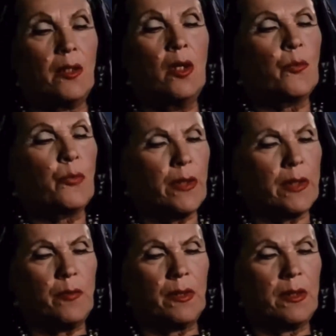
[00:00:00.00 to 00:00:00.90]
Sad,
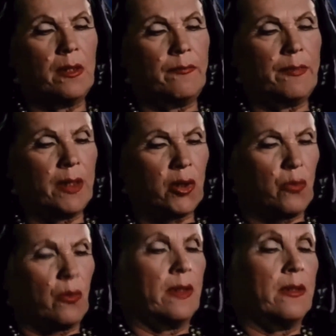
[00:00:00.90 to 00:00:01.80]
pretty, but
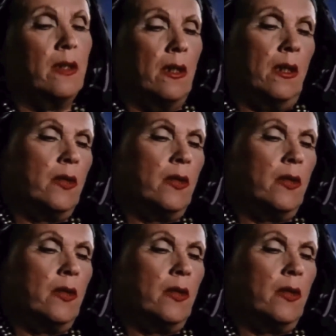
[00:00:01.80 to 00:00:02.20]
ineffectual and